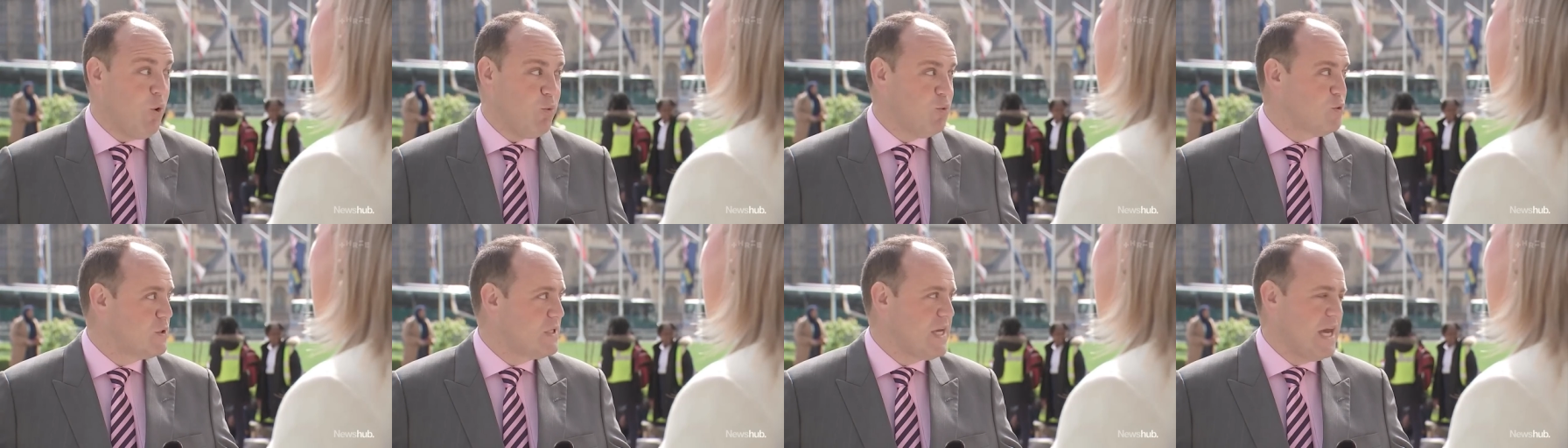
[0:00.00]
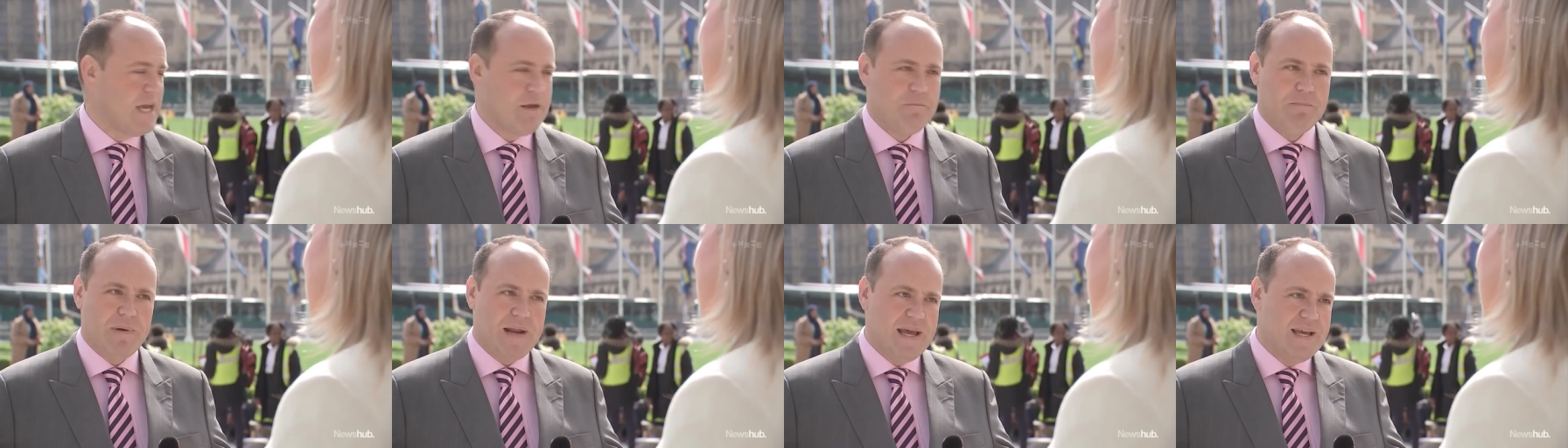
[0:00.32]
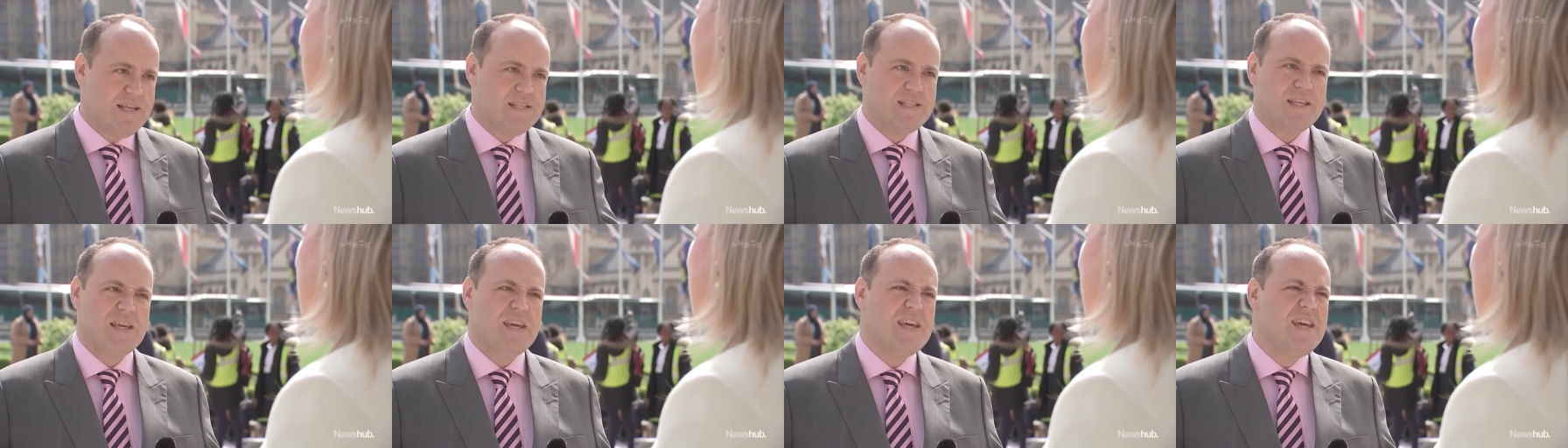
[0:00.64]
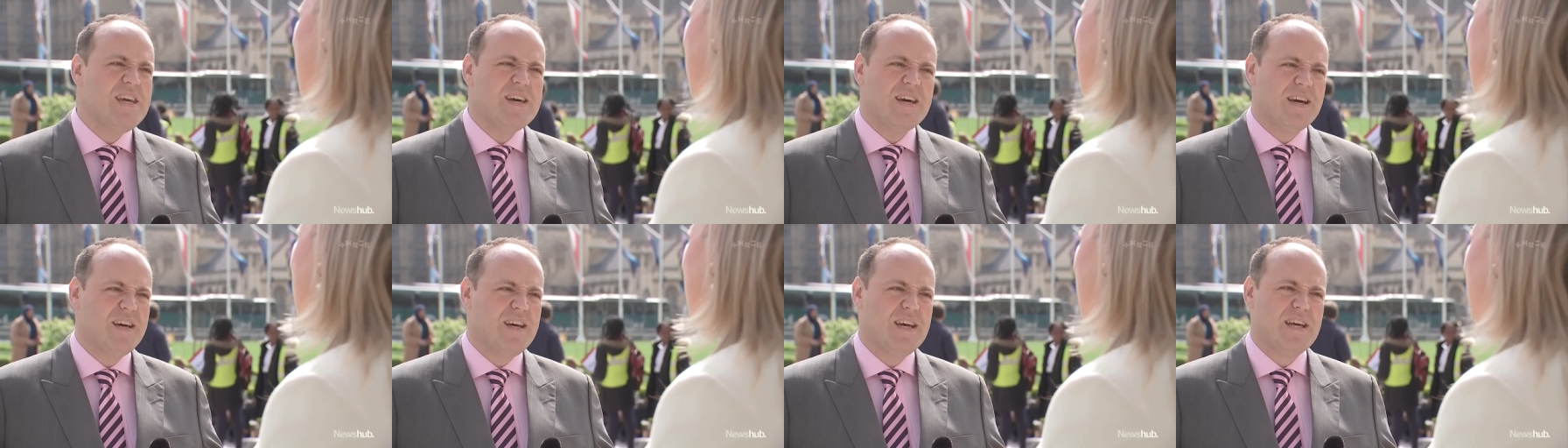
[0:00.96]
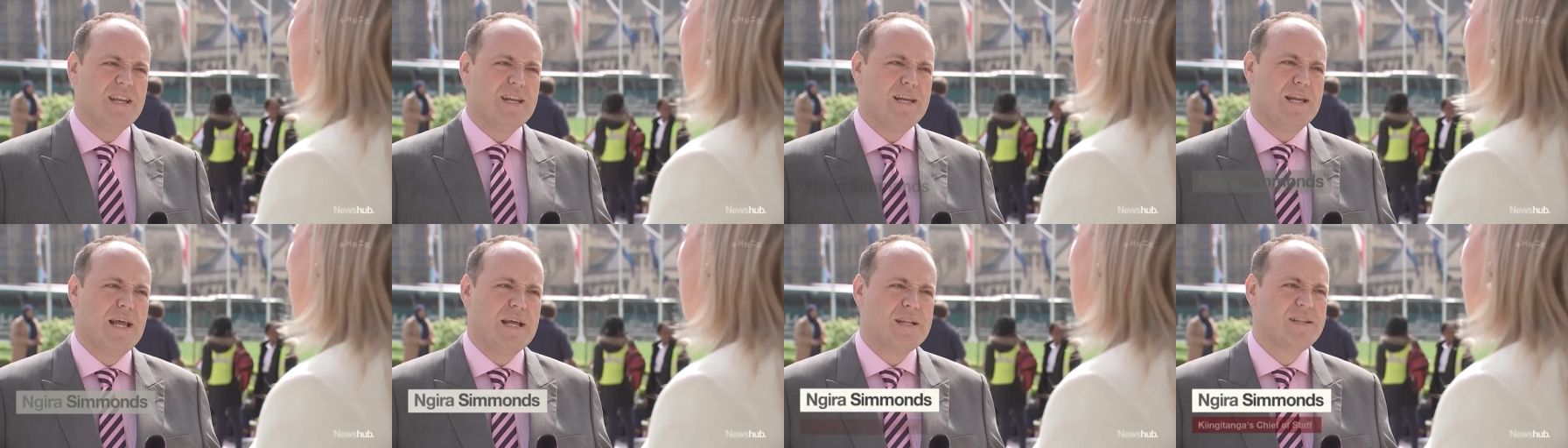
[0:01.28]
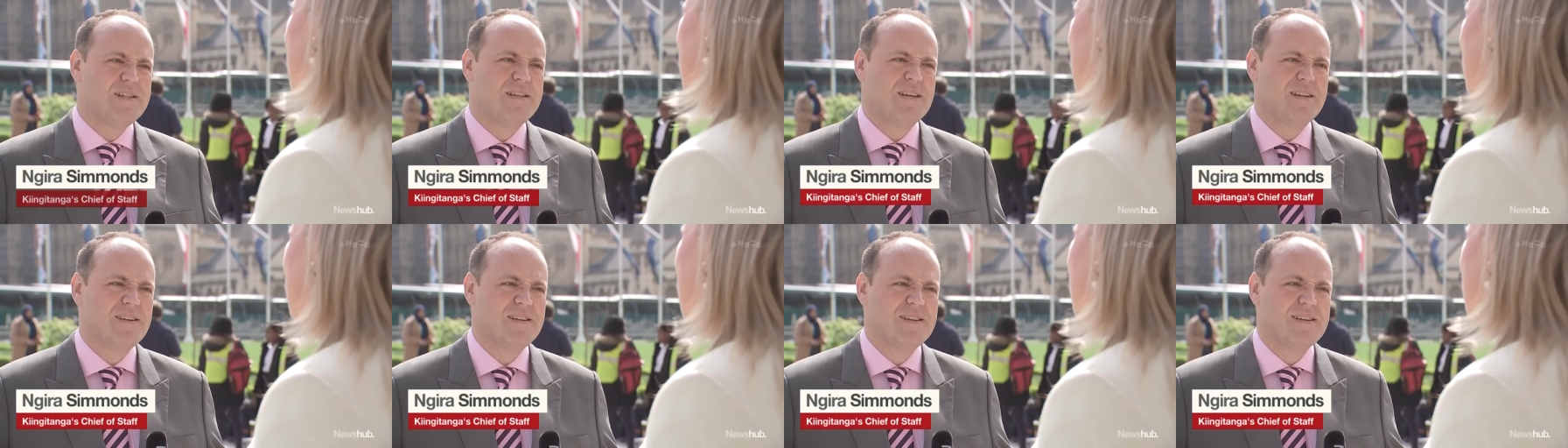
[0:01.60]
will take place here in
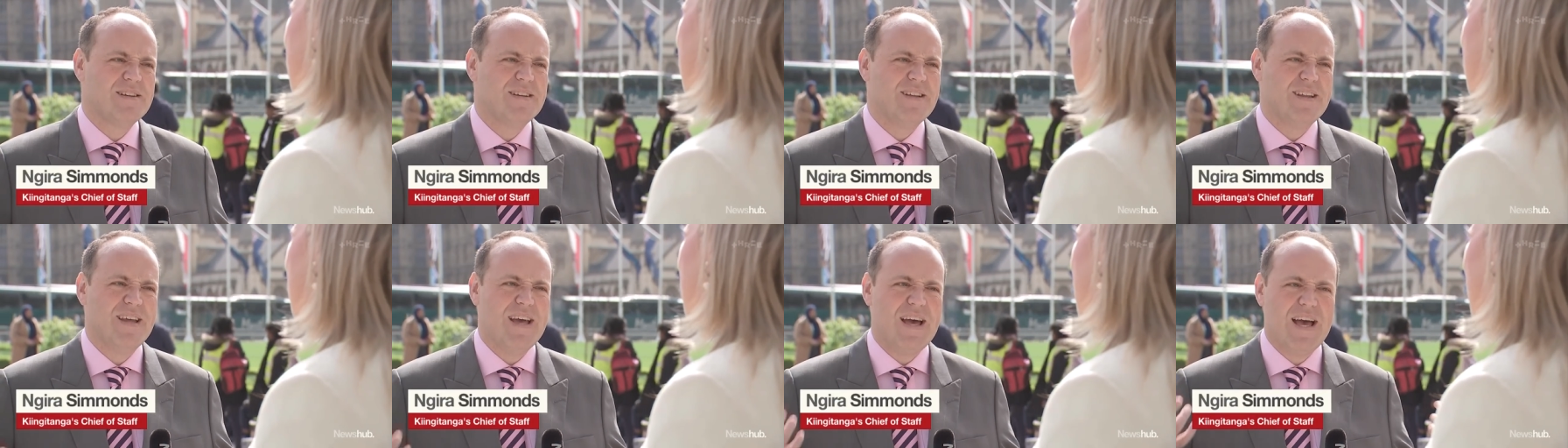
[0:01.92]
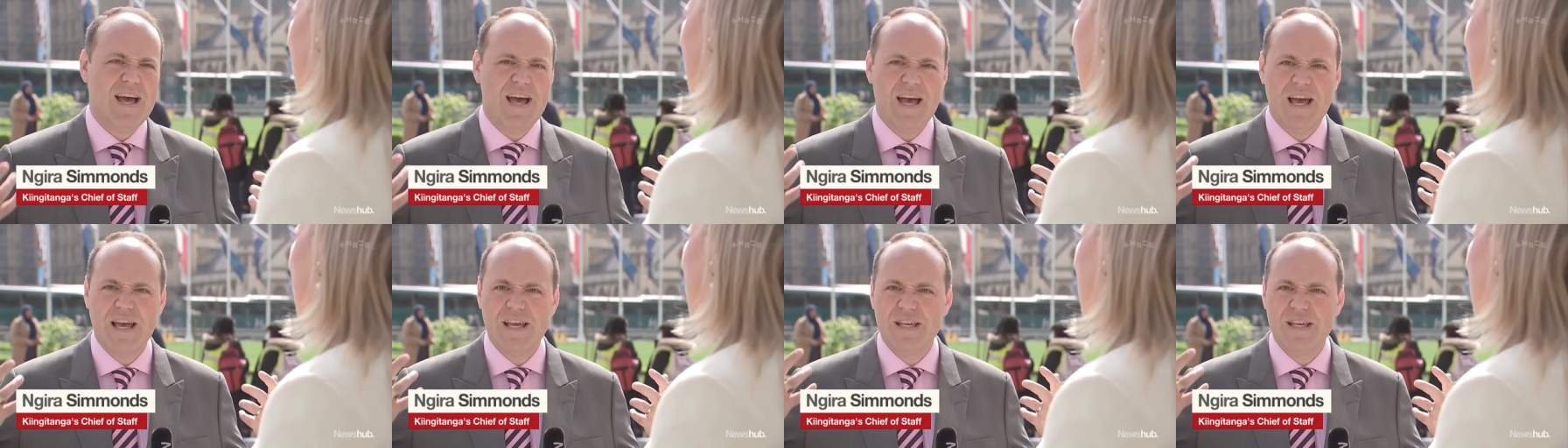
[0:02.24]
London uh,